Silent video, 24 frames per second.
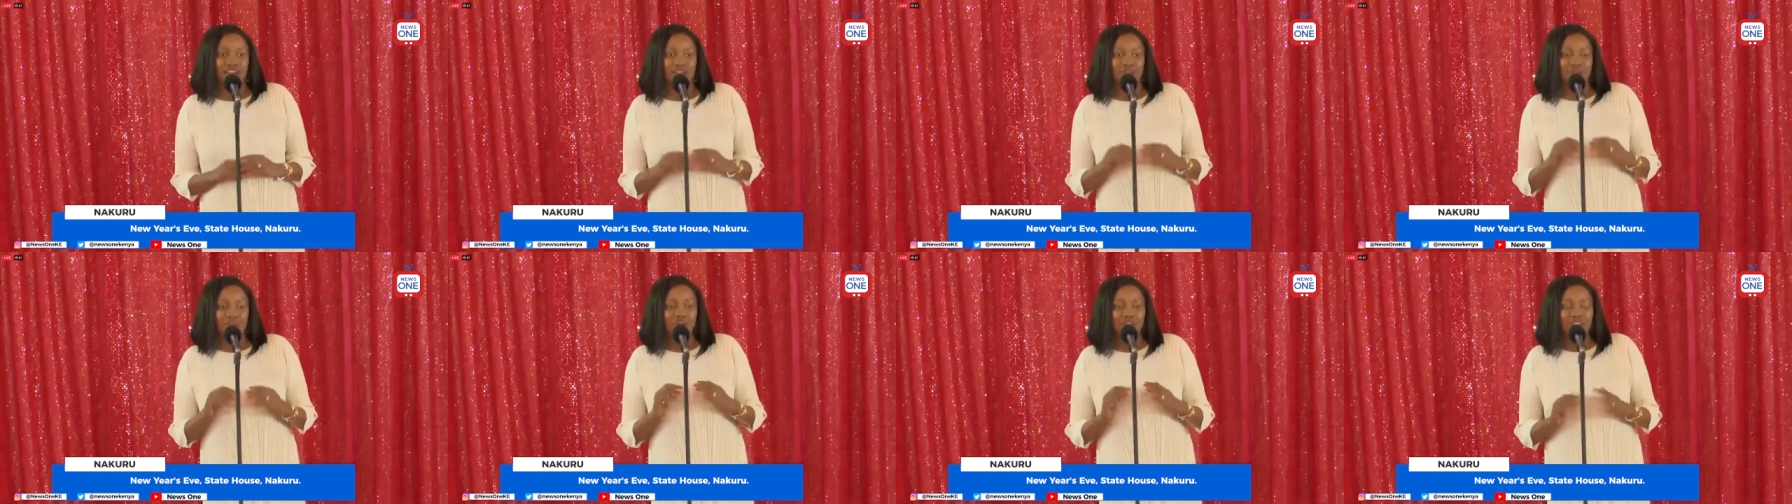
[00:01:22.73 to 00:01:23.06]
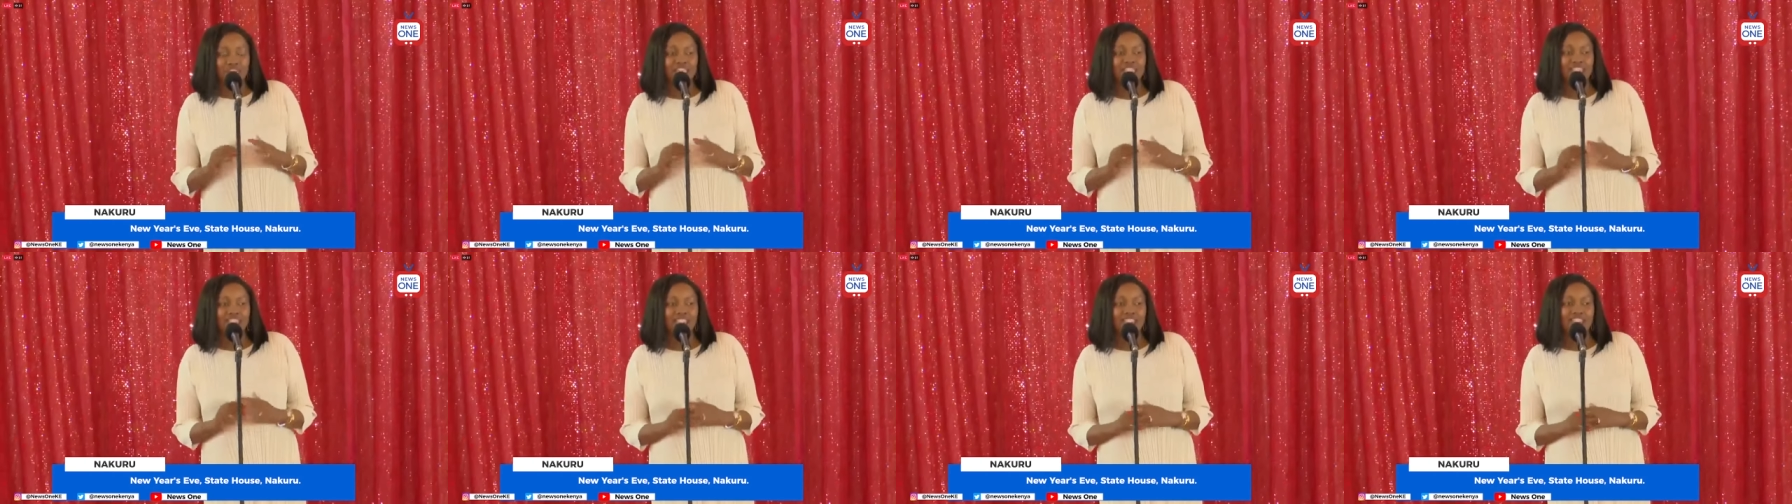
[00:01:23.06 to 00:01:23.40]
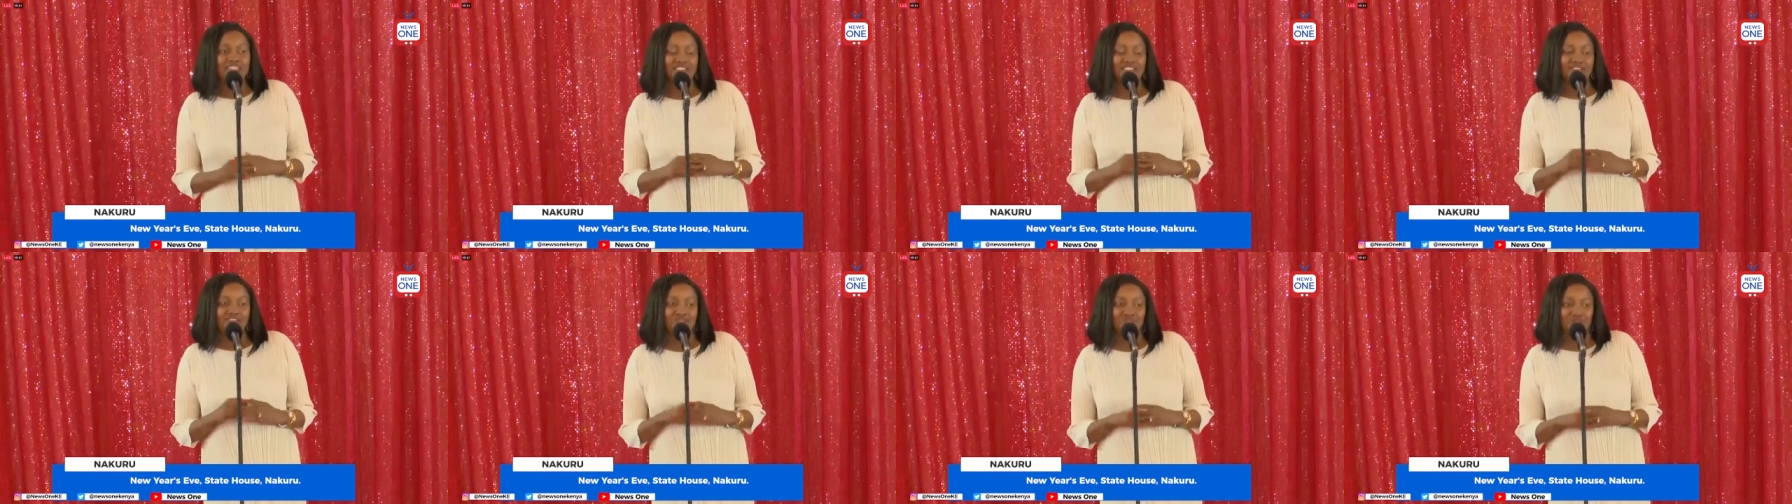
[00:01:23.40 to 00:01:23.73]

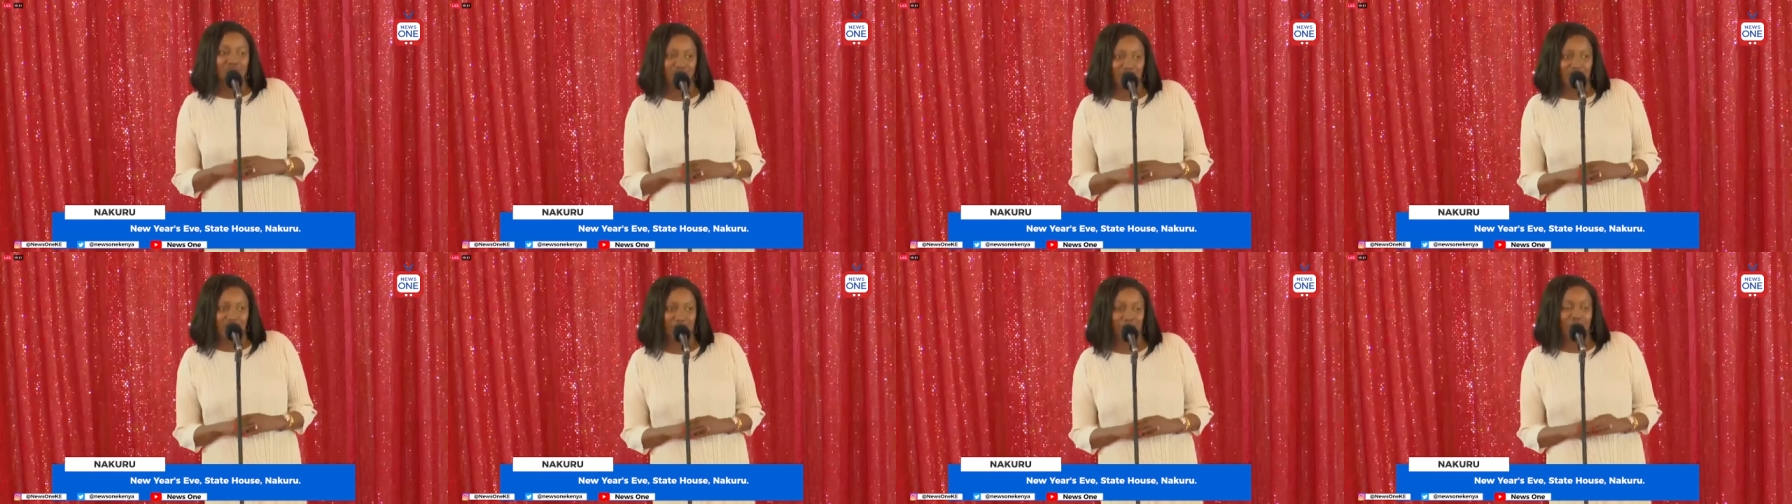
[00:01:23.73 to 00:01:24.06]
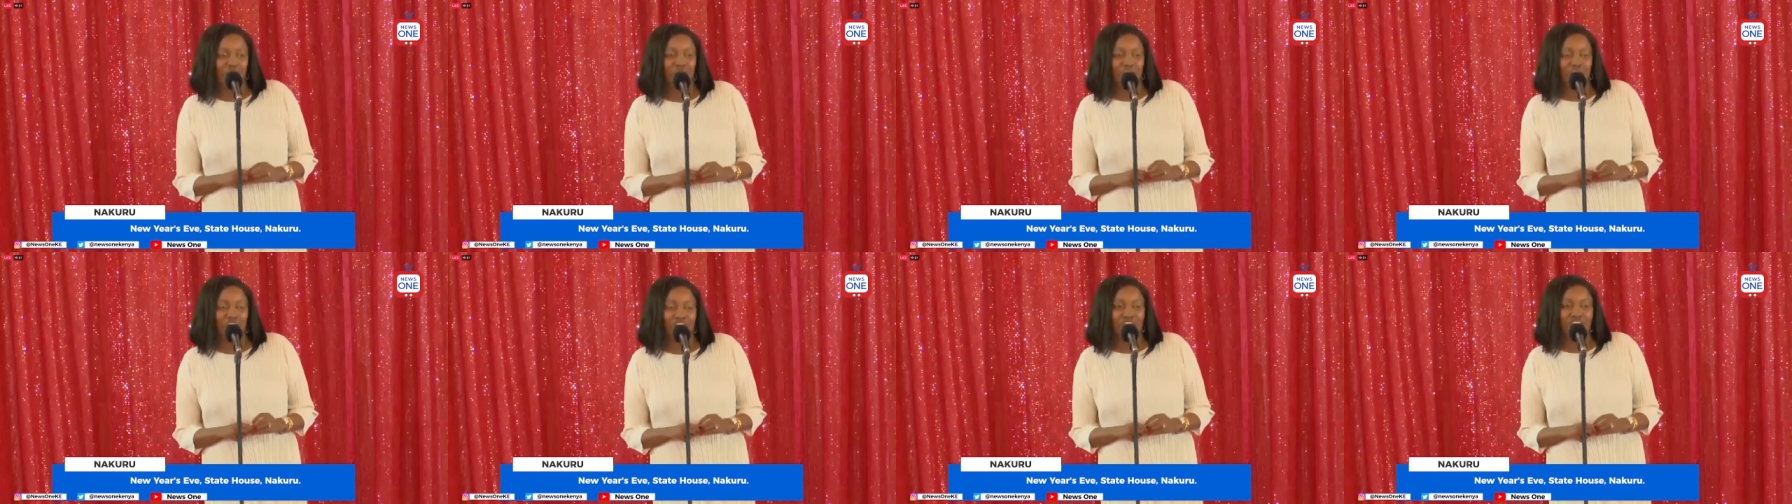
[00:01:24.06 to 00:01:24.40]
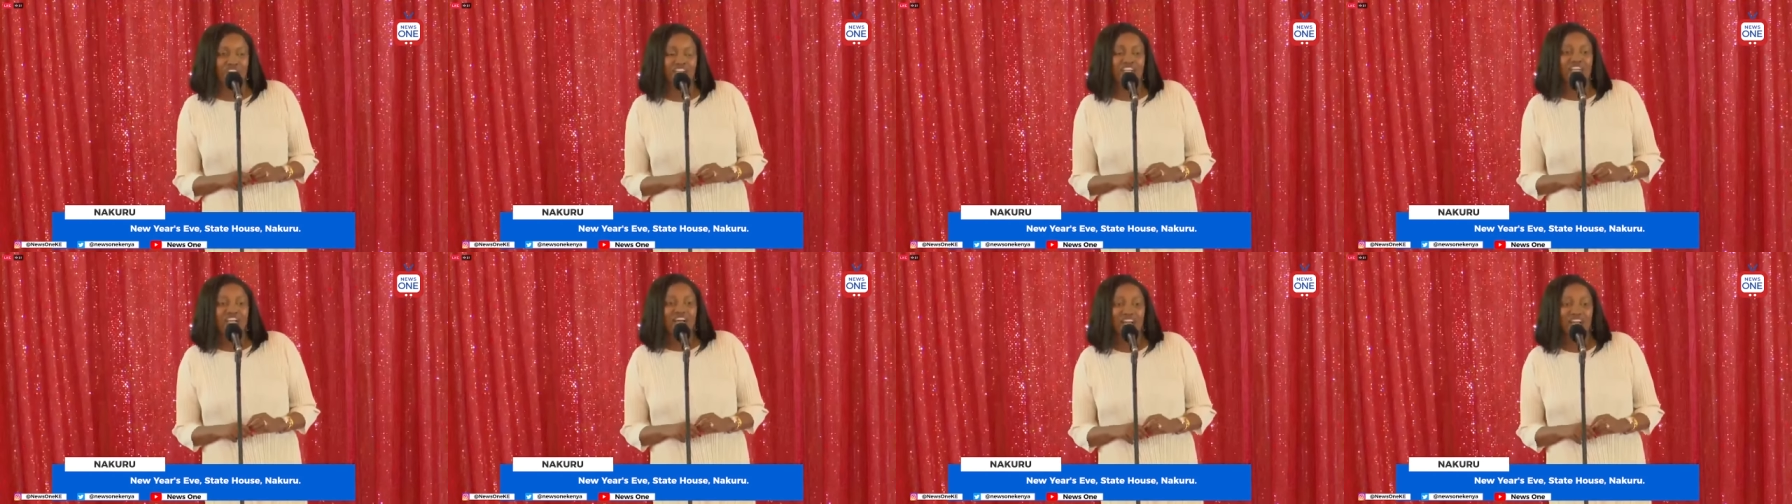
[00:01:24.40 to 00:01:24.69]
ready for takeoff.